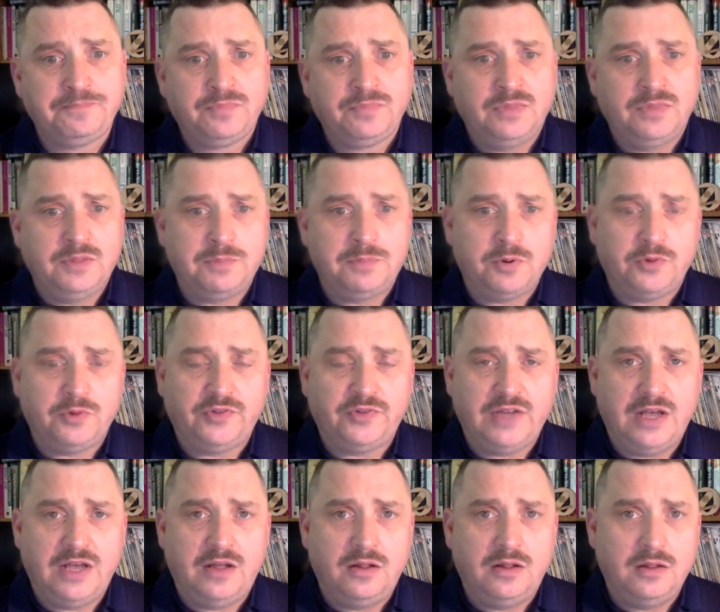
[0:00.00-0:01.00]
The
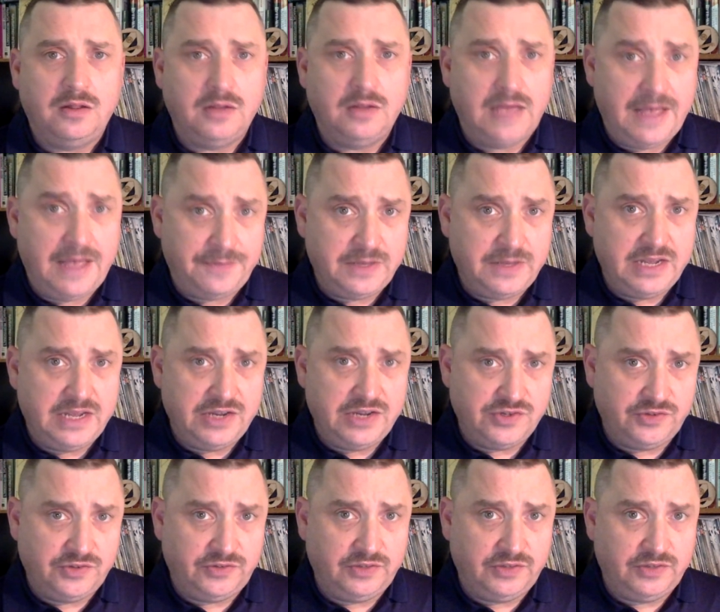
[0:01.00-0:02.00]
personnel at the
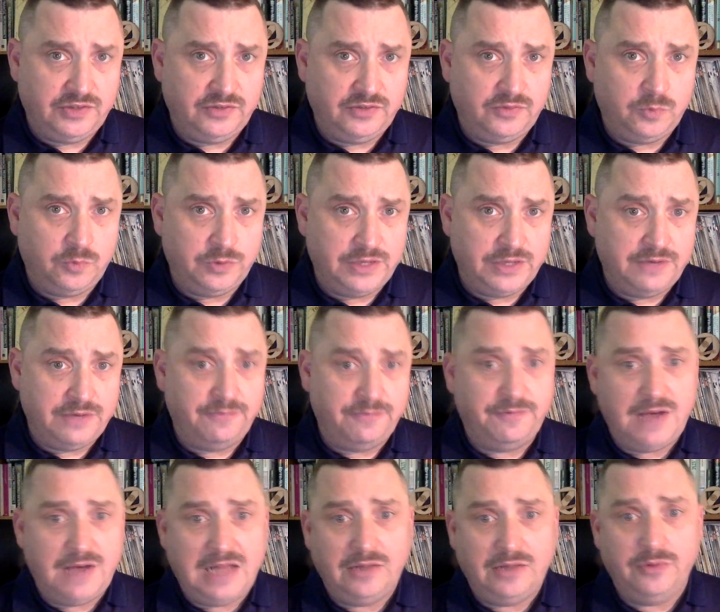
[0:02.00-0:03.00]
agencies would then
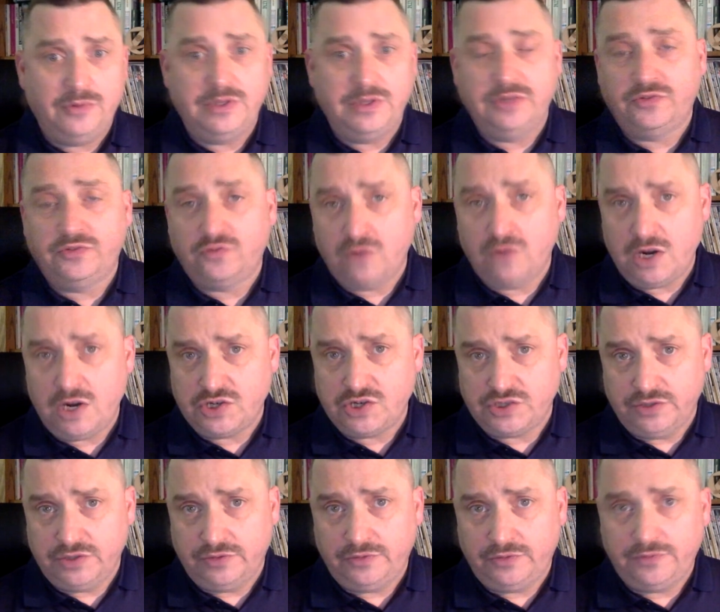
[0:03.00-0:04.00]
follow the
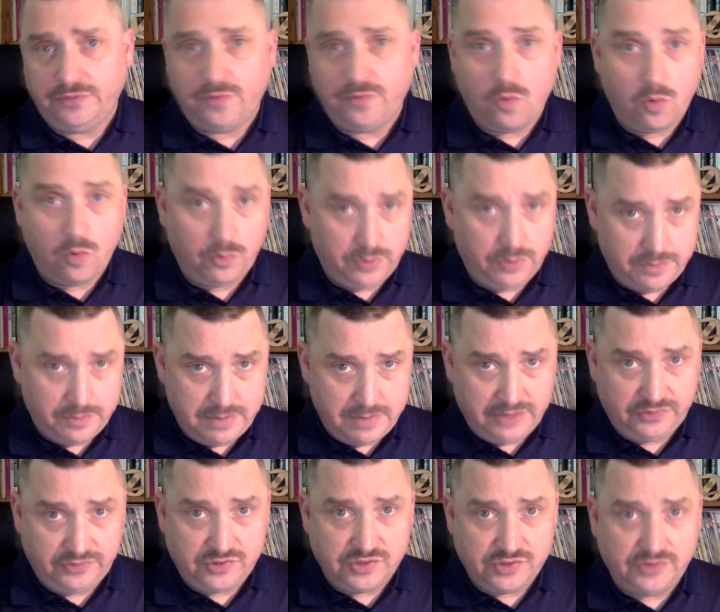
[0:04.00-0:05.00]
instructions for the
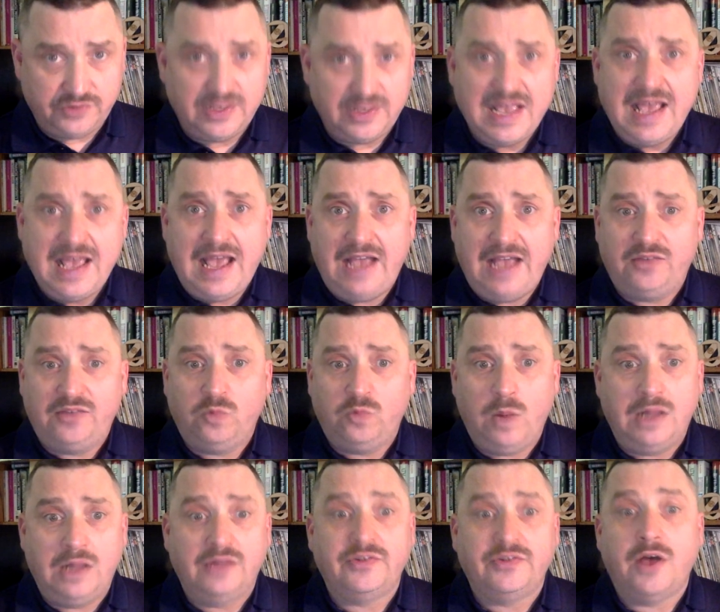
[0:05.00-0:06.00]
messages as
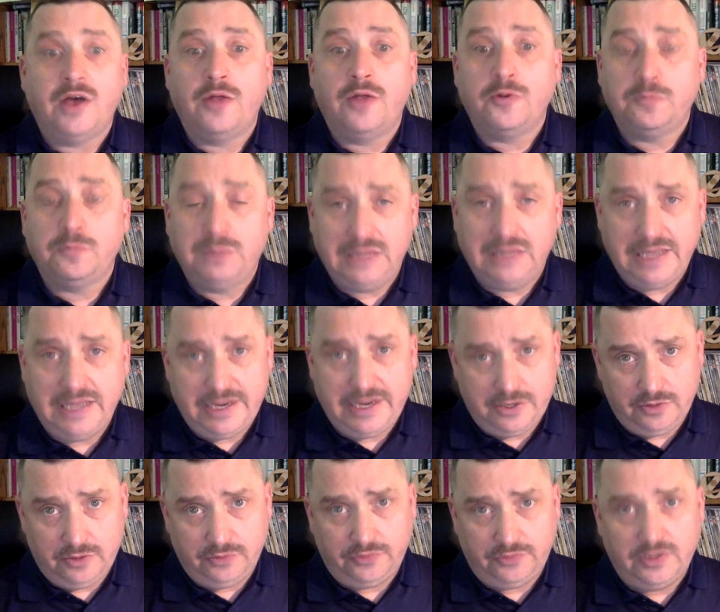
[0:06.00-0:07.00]
well as other
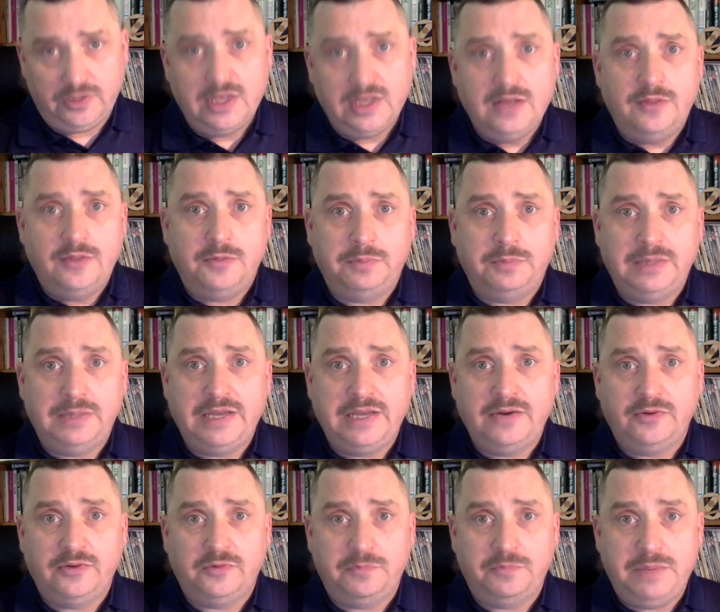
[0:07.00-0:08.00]
players, the
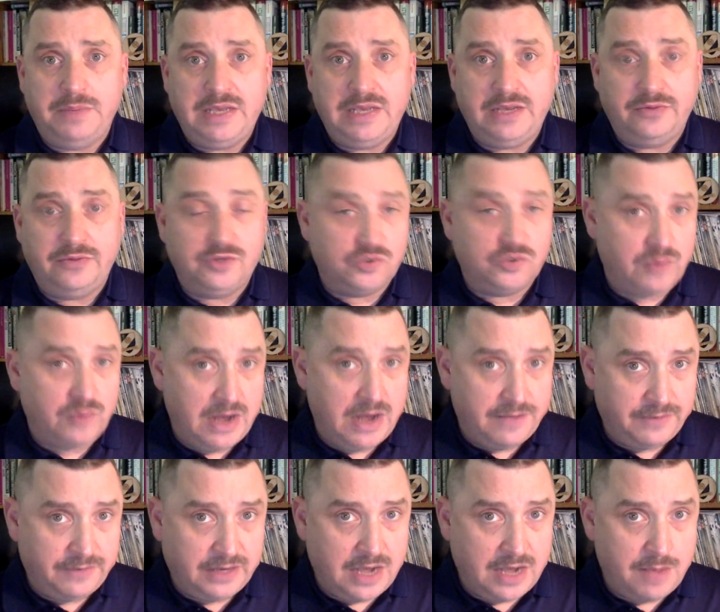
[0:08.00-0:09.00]
players being the
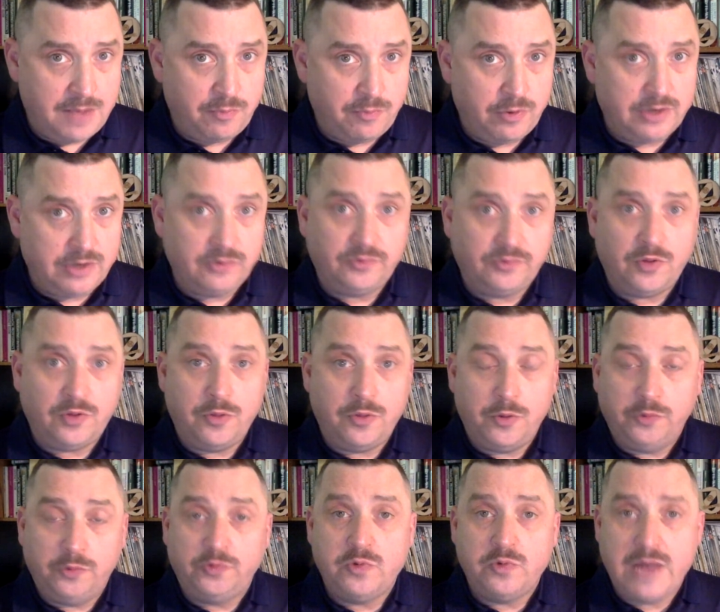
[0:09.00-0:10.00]
traffic operators,
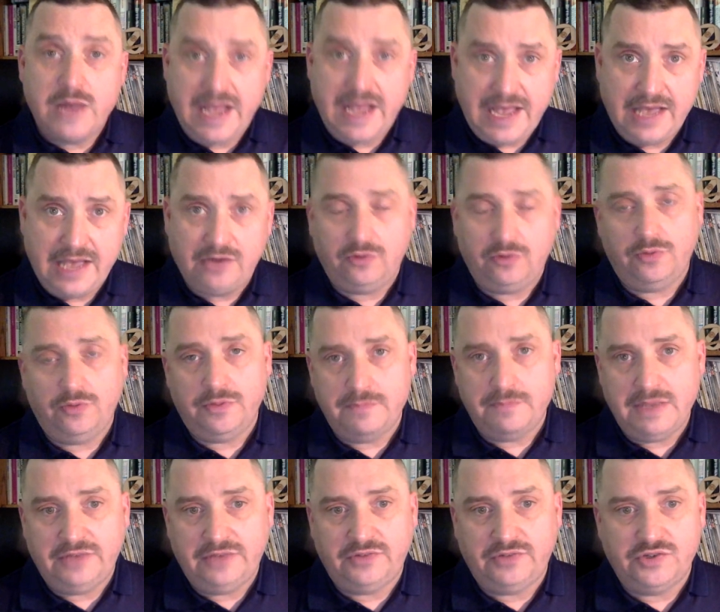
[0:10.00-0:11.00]
those who handle the
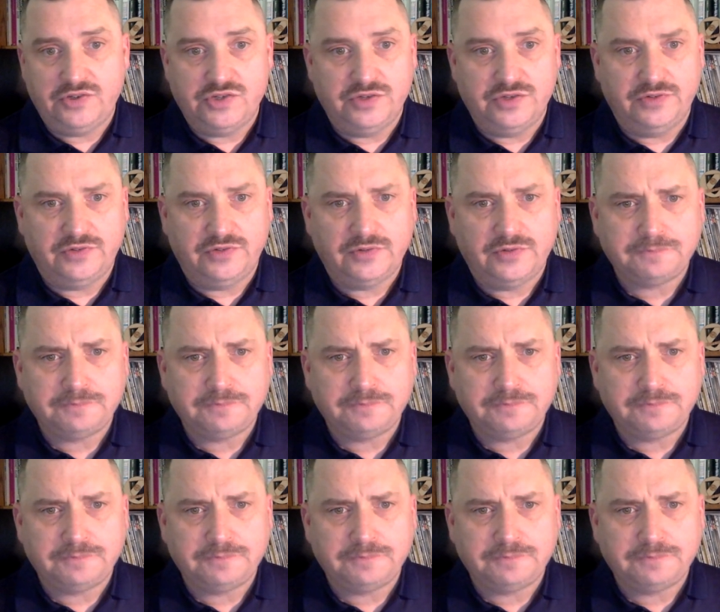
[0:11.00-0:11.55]
messages.